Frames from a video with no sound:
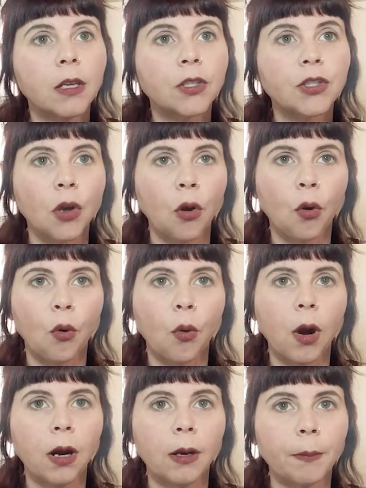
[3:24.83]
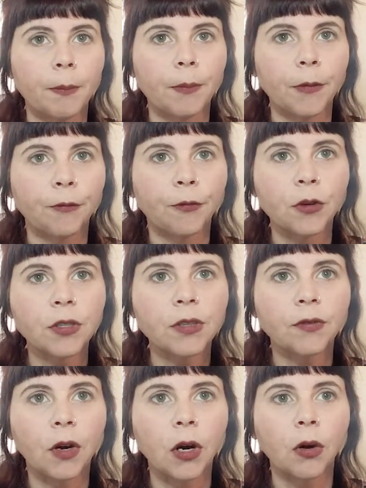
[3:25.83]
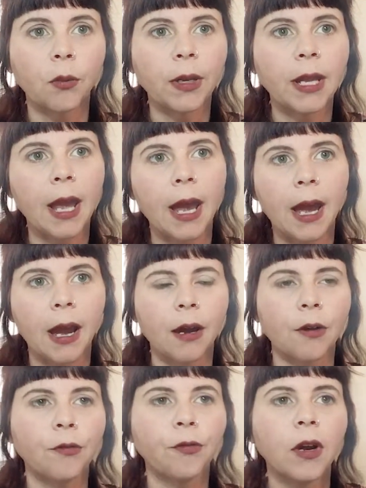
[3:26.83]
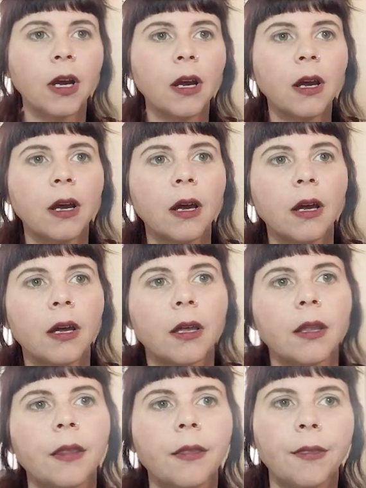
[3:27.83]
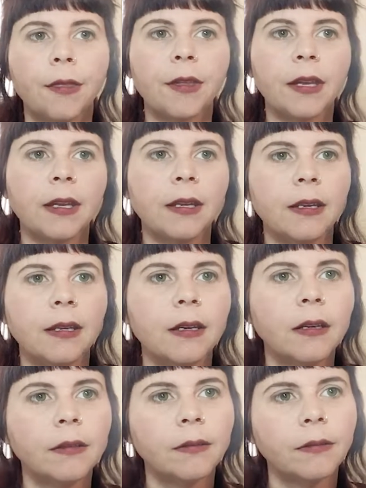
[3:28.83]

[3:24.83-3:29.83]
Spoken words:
So first of all, we have the